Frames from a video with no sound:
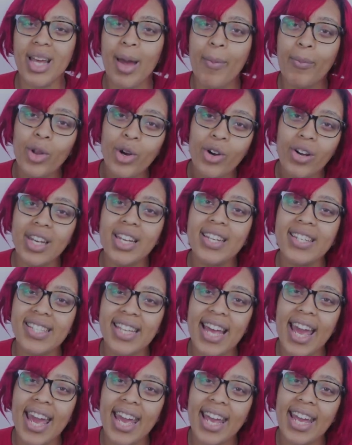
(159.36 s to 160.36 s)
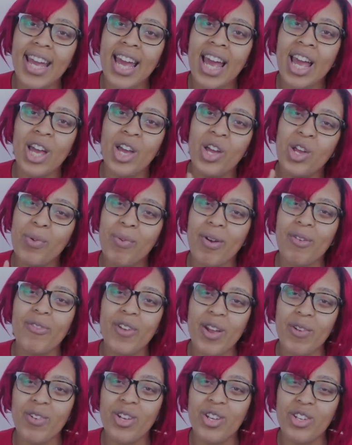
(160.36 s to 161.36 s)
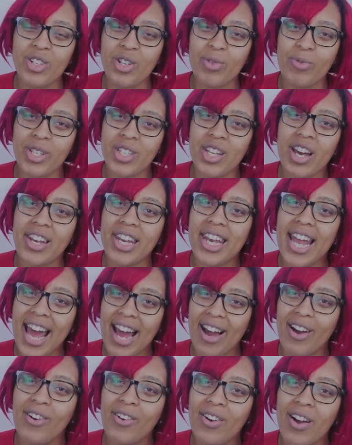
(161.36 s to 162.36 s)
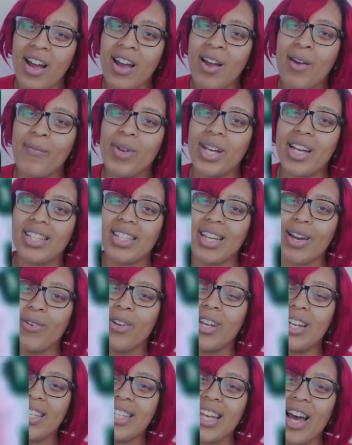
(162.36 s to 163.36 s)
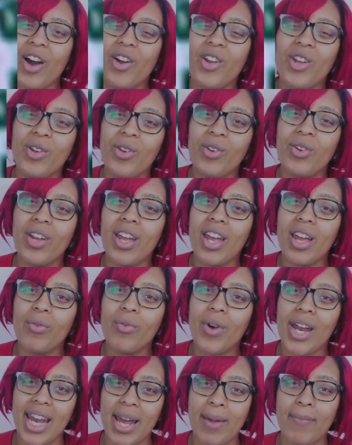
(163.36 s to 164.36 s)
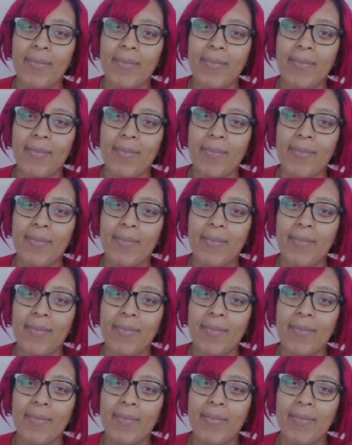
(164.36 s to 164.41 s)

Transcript: I'm not gonna say who my favorite YouTubers are now because I want to tell you when I